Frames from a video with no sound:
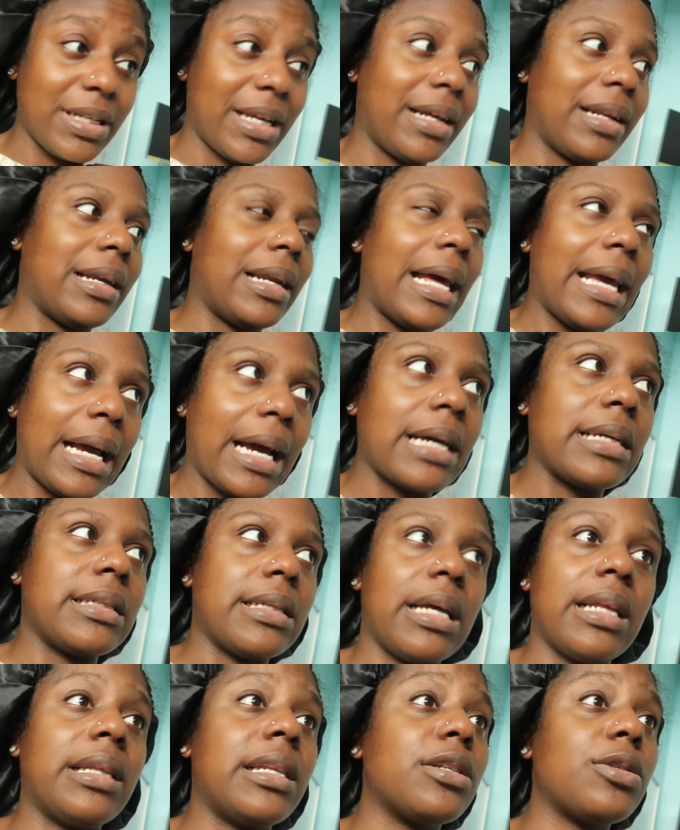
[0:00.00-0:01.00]
Like I
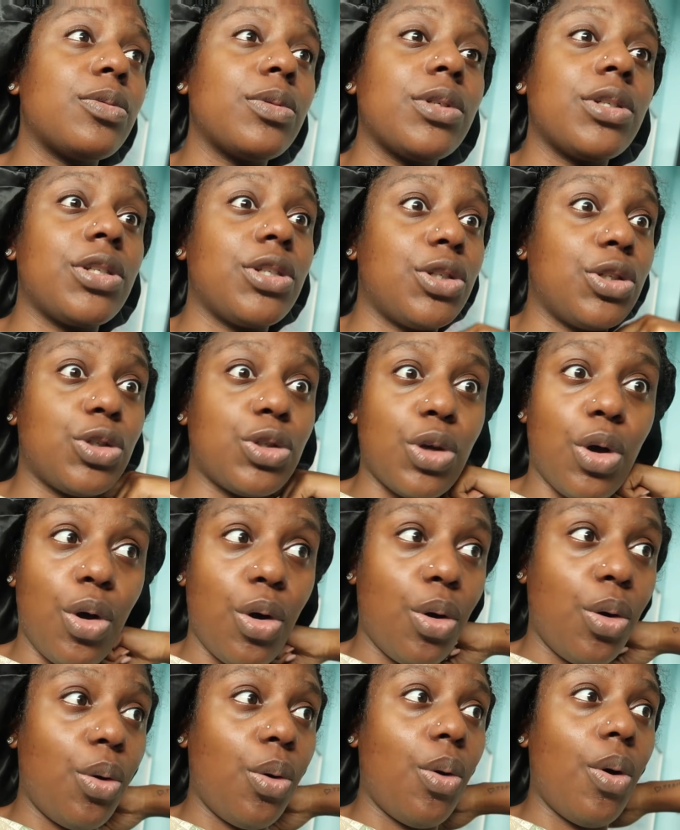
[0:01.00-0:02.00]
said, this was
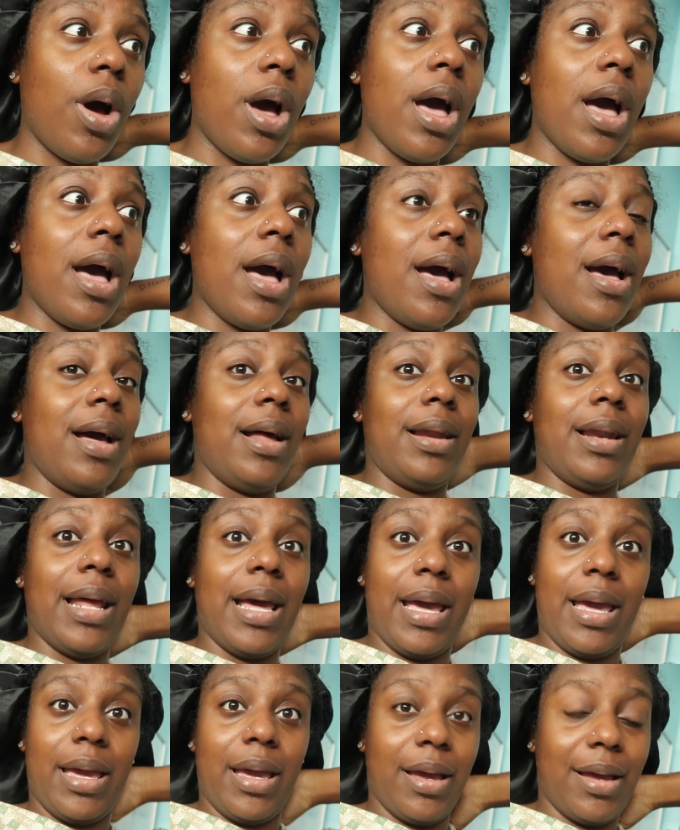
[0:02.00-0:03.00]
so
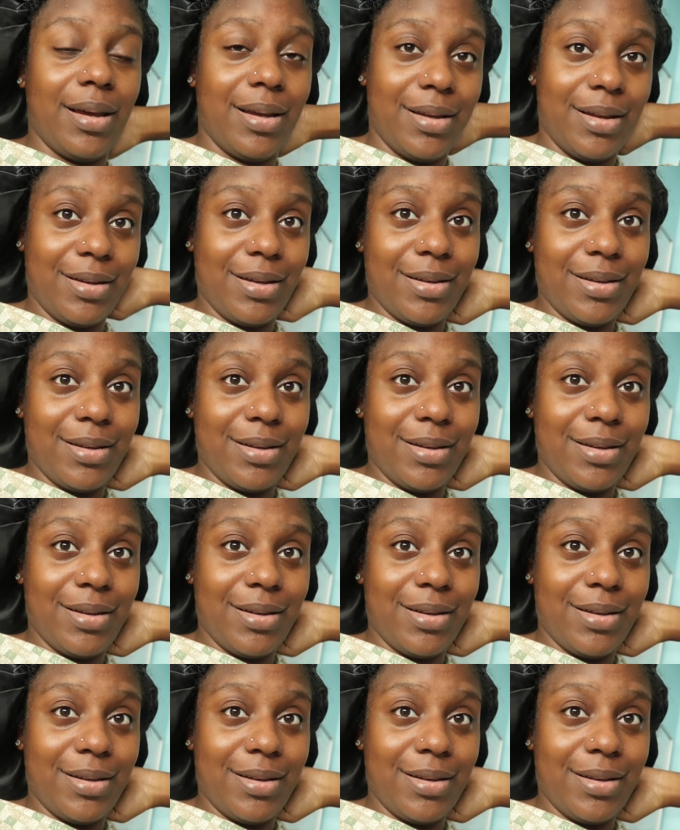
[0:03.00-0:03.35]
like,